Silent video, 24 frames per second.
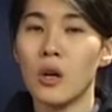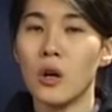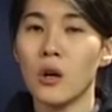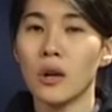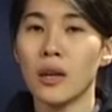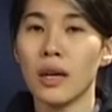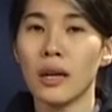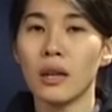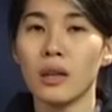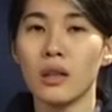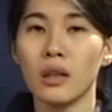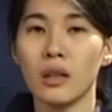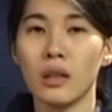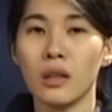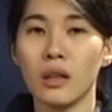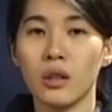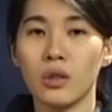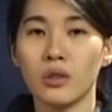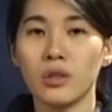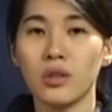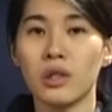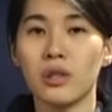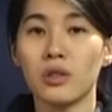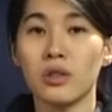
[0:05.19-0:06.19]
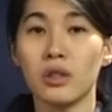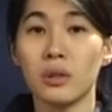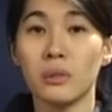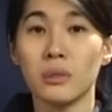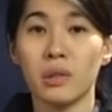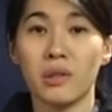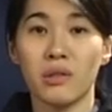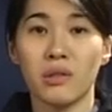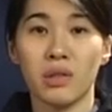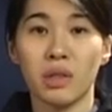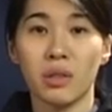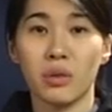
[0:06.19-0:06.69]
Okay, it looks in
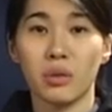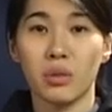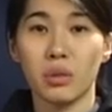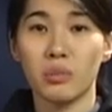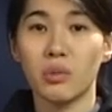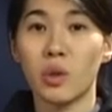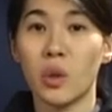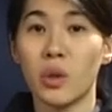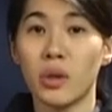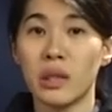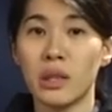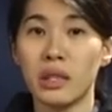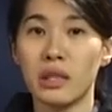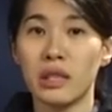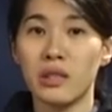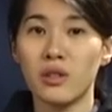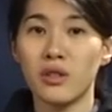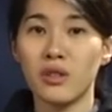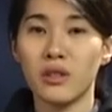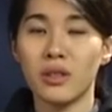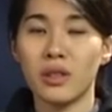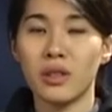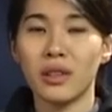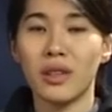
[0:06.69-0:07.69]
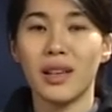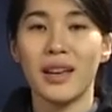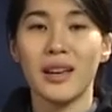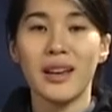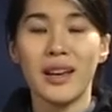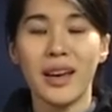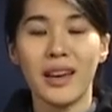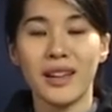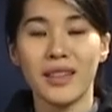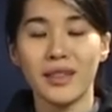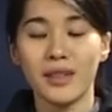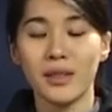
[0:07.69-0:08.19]
terms of the group cohesion.
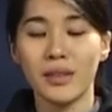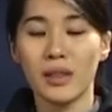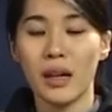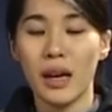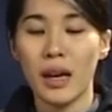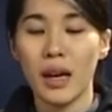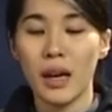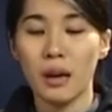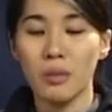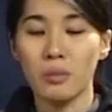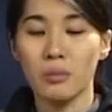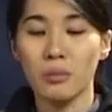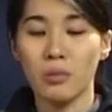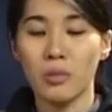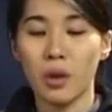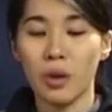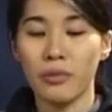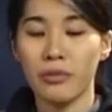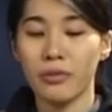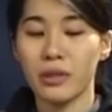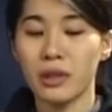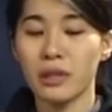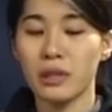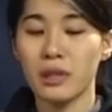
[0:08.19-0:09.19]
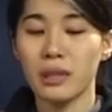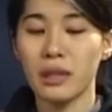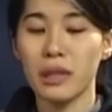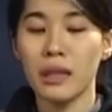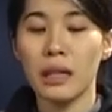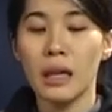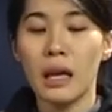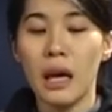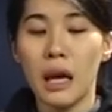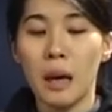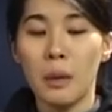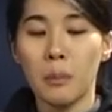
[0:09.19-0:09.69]
And obviously,